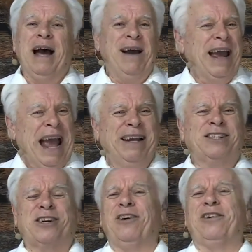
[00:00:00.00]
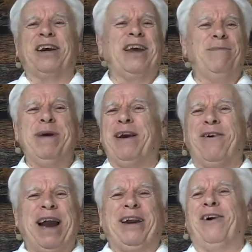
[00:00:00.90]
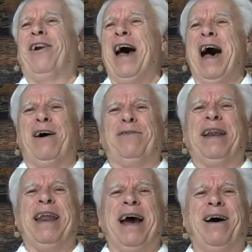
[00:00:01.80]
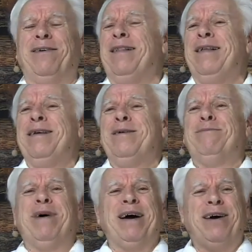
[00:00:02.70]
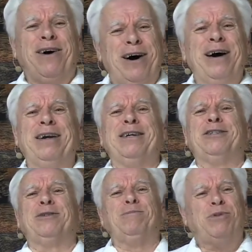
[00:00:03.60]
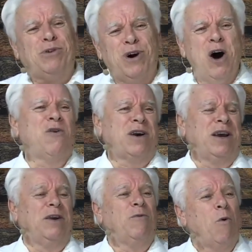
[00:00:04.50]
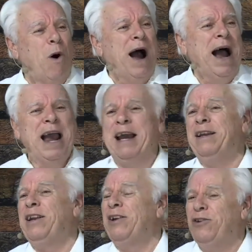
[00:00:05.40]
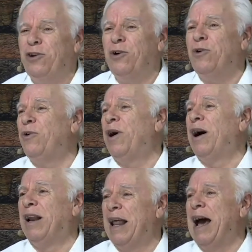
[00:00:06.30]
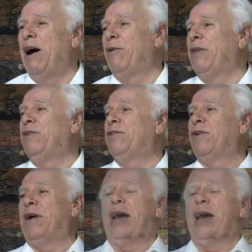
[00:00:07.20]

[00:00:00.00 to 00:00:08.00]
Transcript: I asked you to give me greater love and now my heart is broken. Why did you allow this to